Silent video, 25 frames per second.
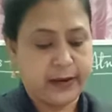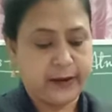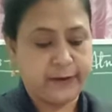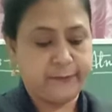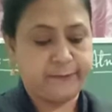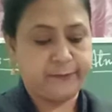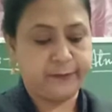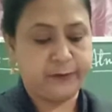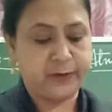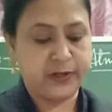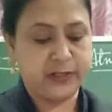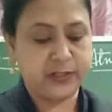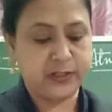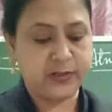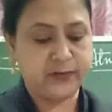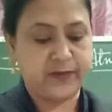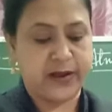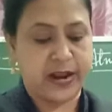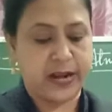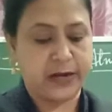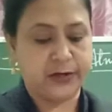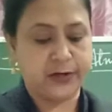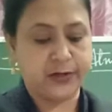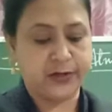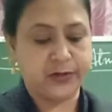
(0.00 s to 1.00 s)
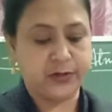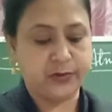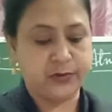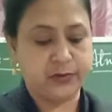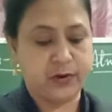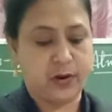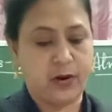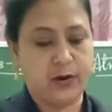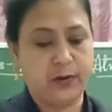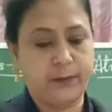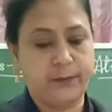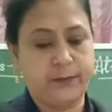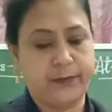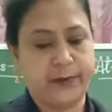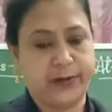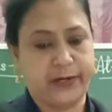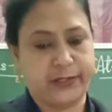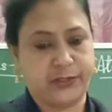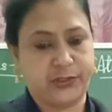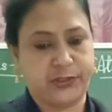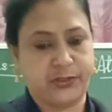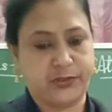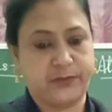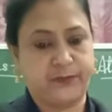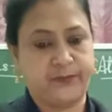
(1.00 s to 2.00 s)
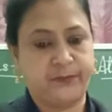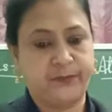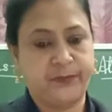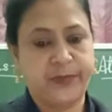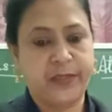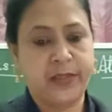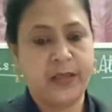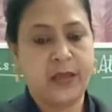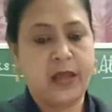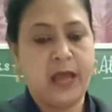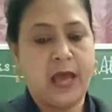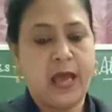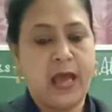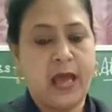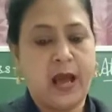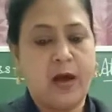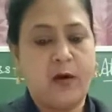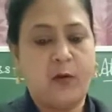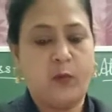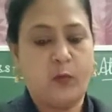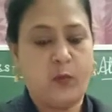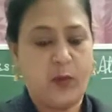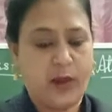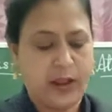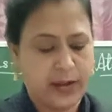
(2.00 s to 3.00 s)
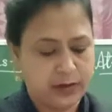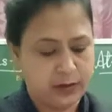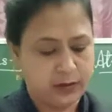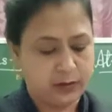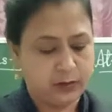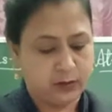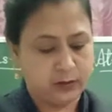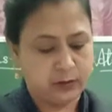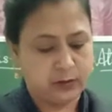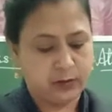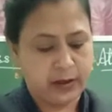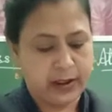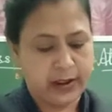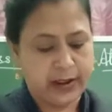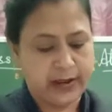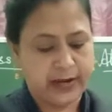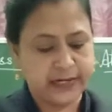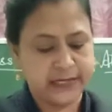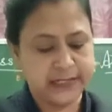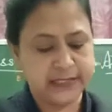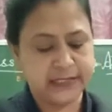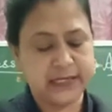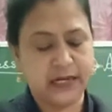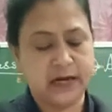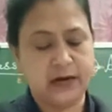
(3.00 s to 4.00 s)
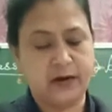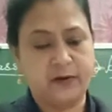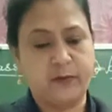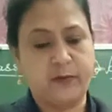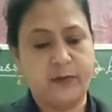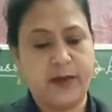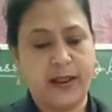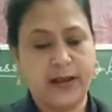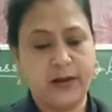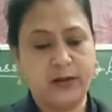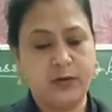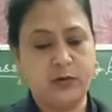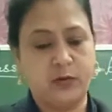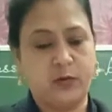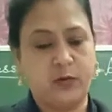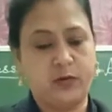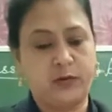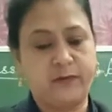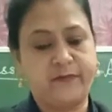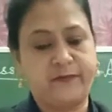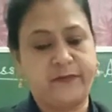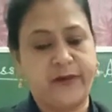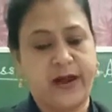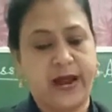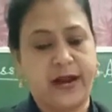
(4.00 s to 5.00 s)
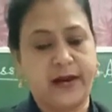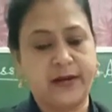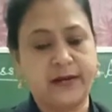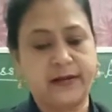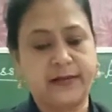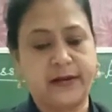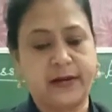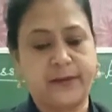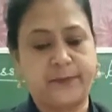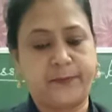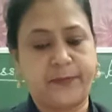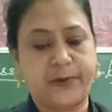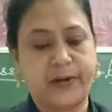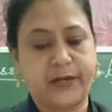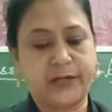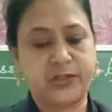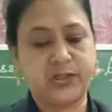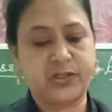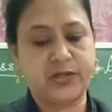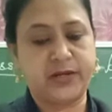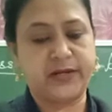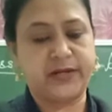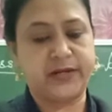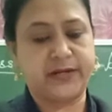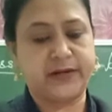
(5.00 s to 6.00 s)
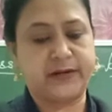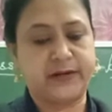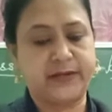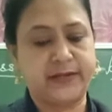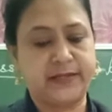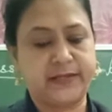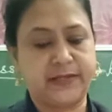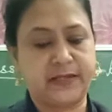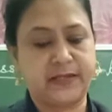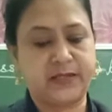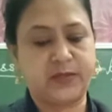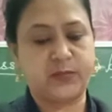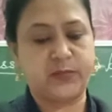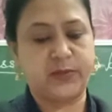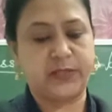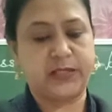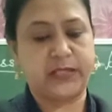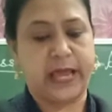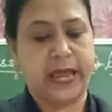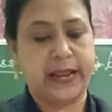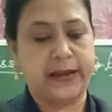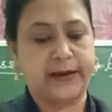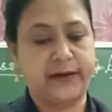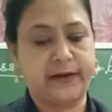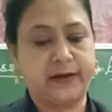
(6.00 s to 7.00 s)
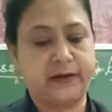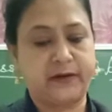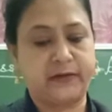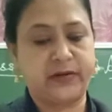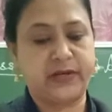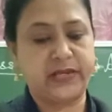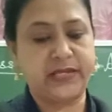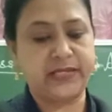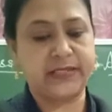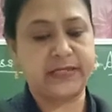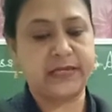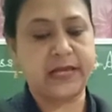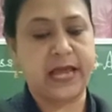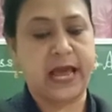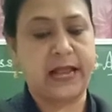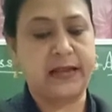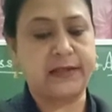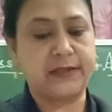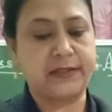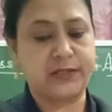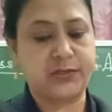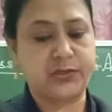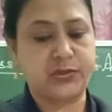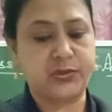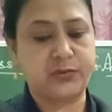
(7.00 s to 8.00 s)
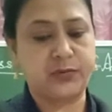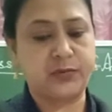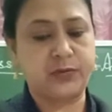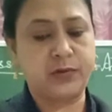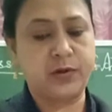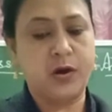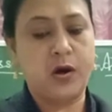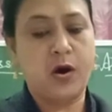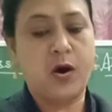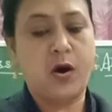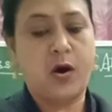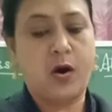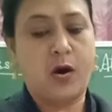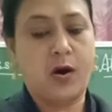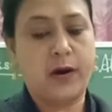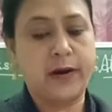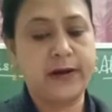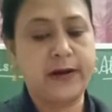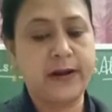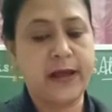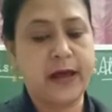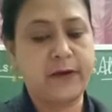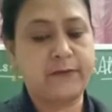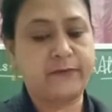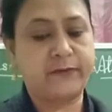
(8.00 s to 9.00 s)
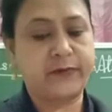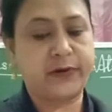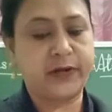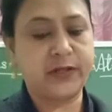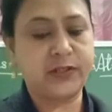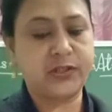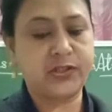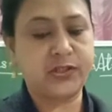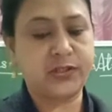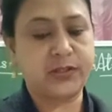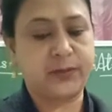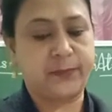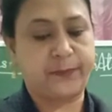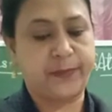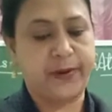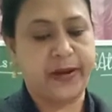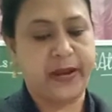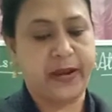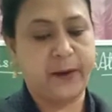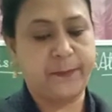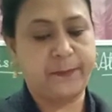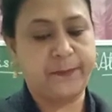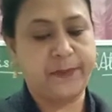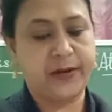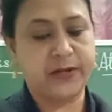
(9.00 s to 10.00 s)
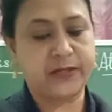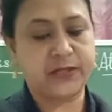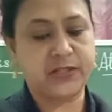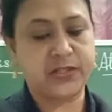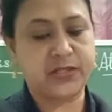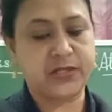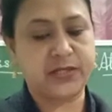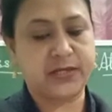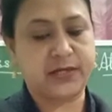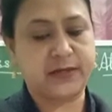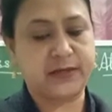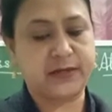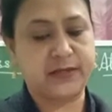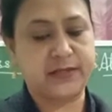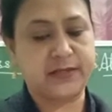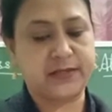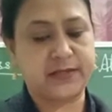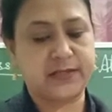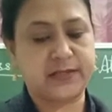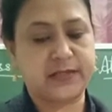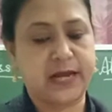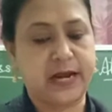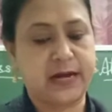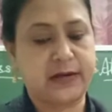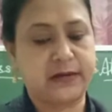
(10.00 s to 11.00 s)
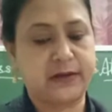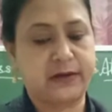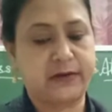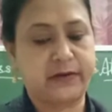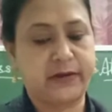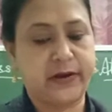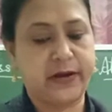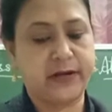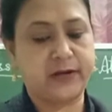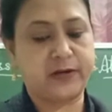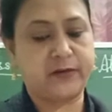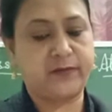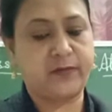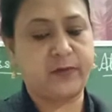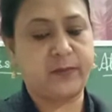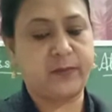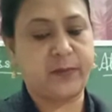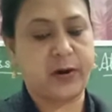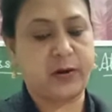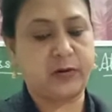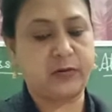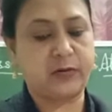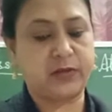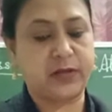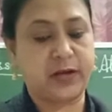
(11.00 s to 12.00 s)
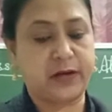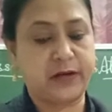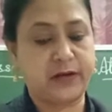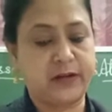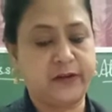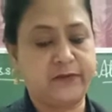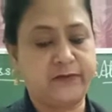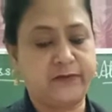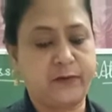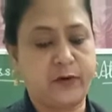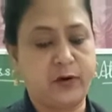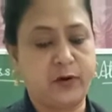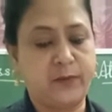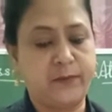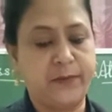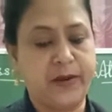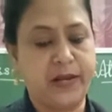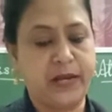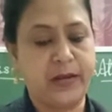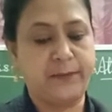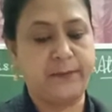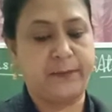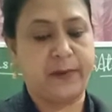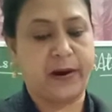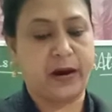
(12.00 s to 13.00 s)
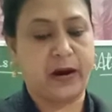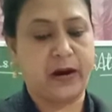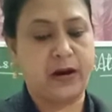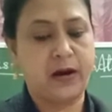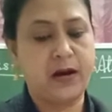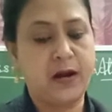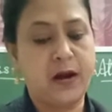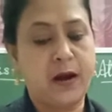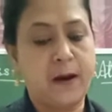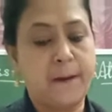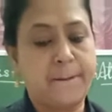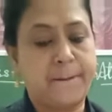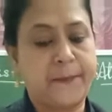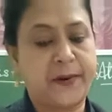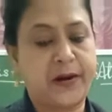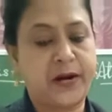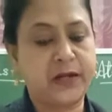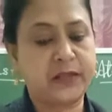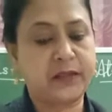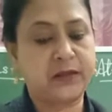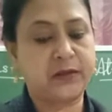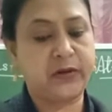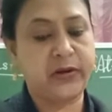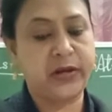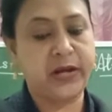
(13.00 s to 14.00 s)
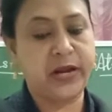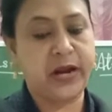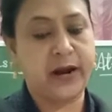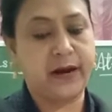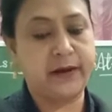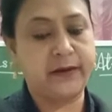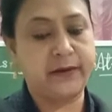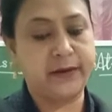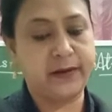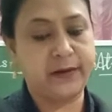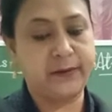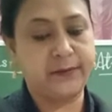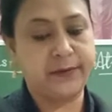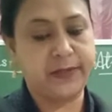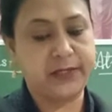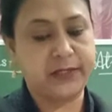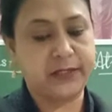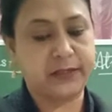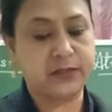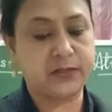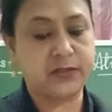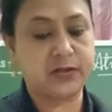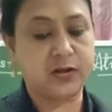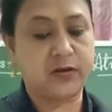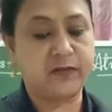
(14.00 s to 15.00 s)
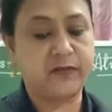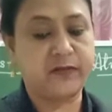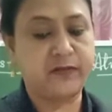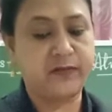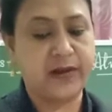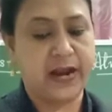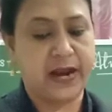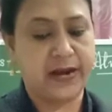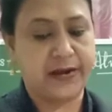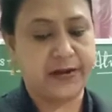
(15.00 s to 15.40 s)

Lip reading: influence of altitude on pressure. It is a well-known fact that pressure decreases with an increase in altitude. On an average, the air pressure decreases at the rate of about 34 millibar per 300 meters of